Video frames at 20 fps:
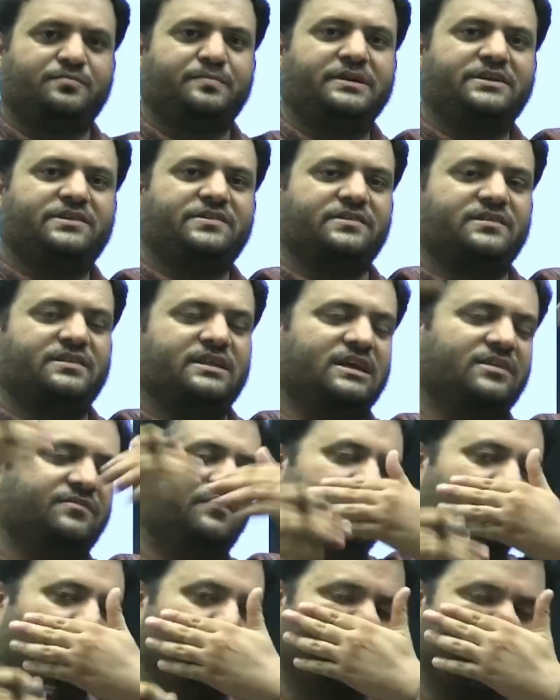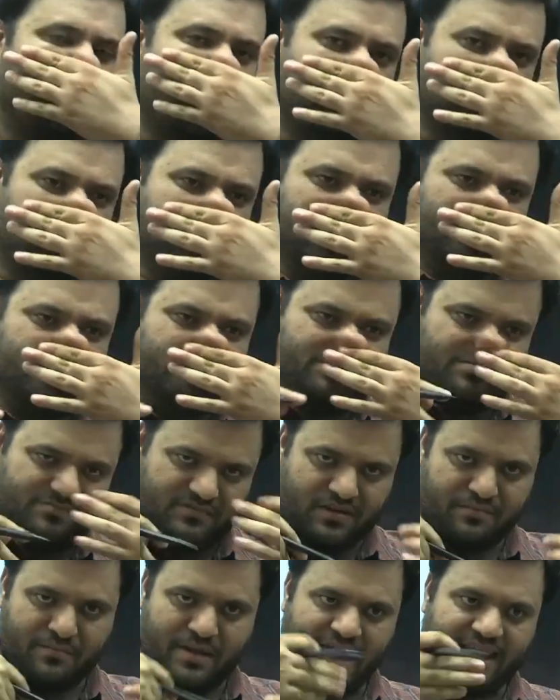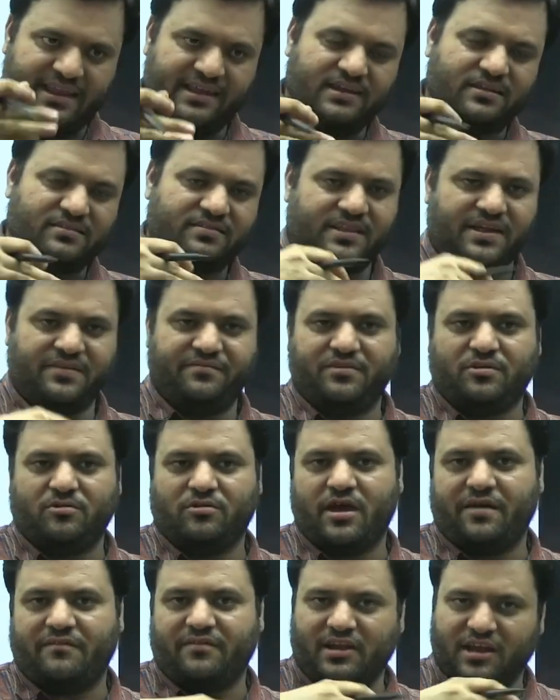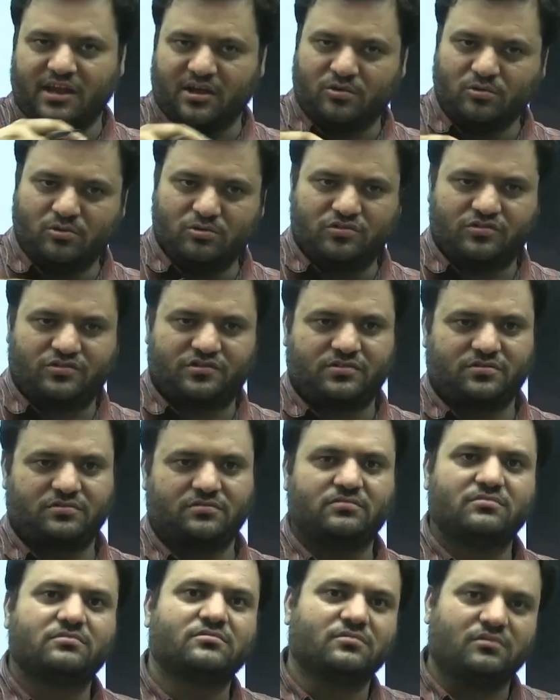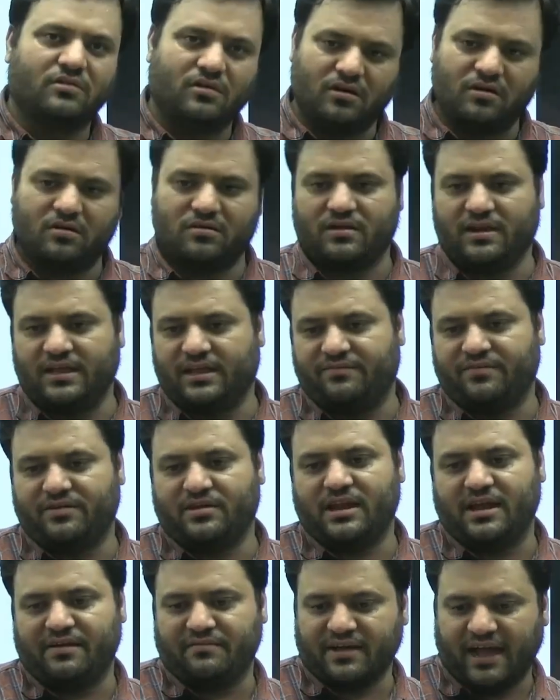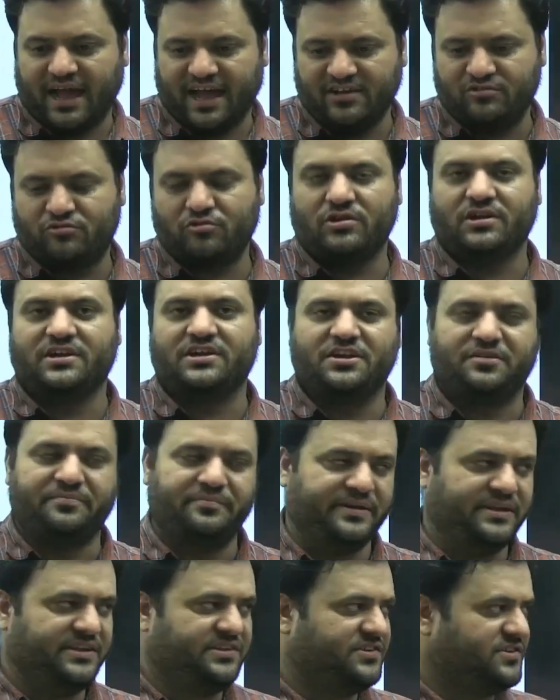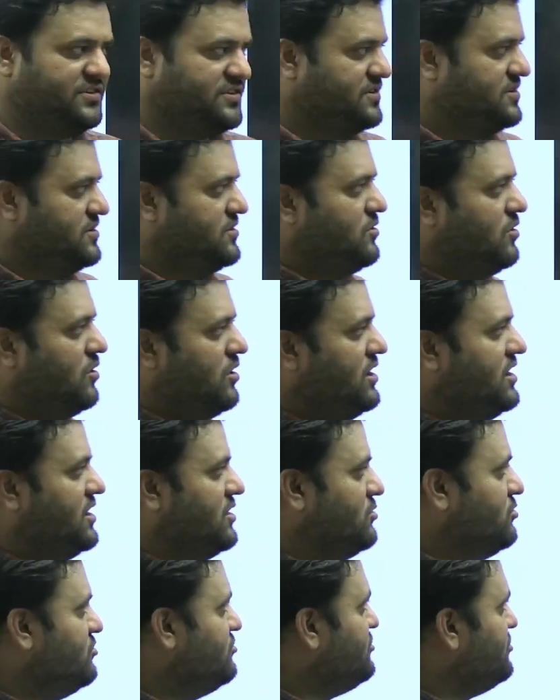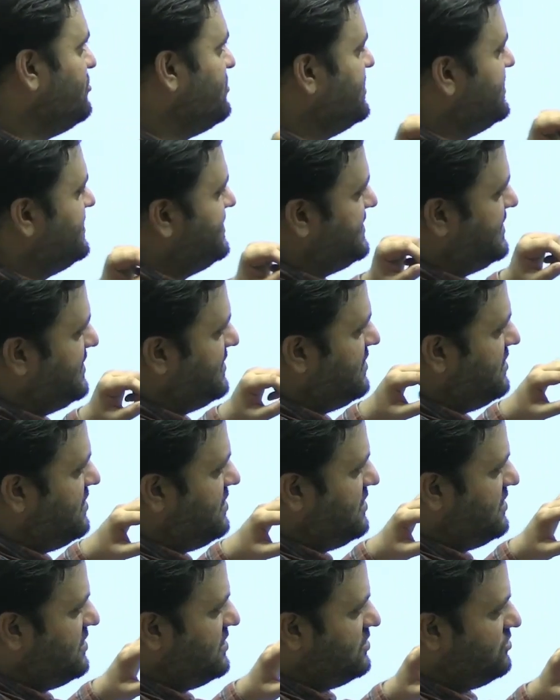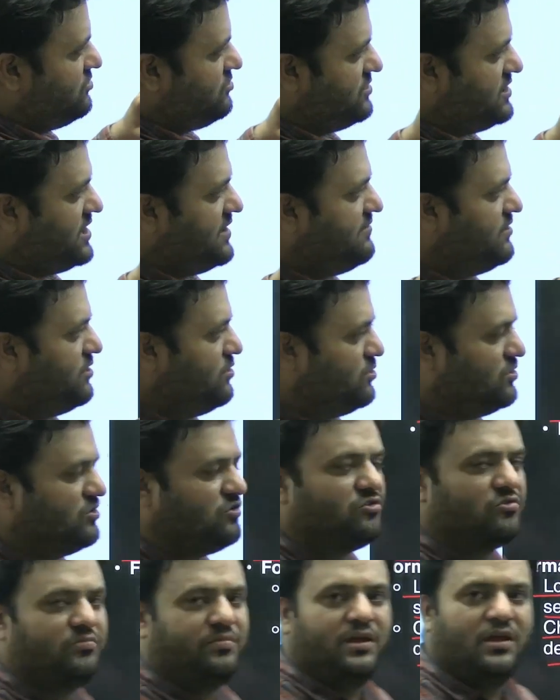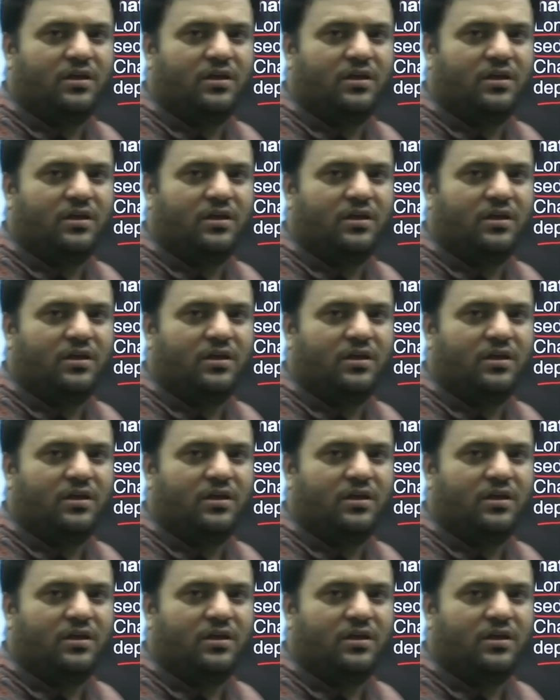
then we could have a barrier, then we could have a lagoons, or like we can have an isolated beach or lagoons, you can say. So they will going to be